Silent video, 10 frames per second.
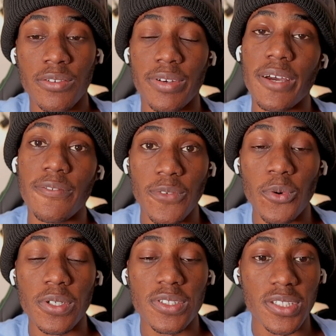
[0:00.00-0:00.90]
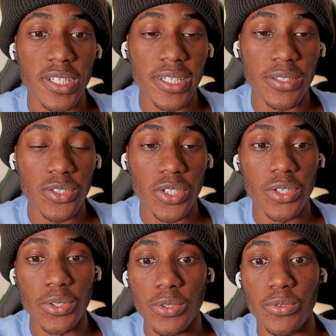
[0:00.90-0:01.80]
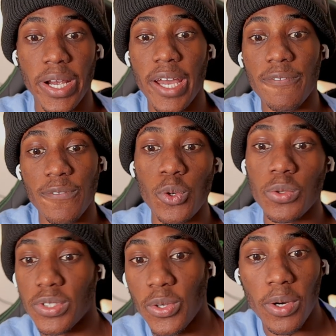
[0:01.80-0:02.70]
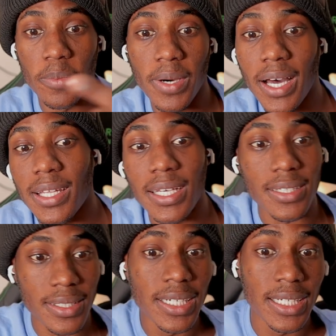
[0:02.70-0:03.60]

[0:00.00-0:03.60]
Rav Four it's a Toyota Rav Four was going by like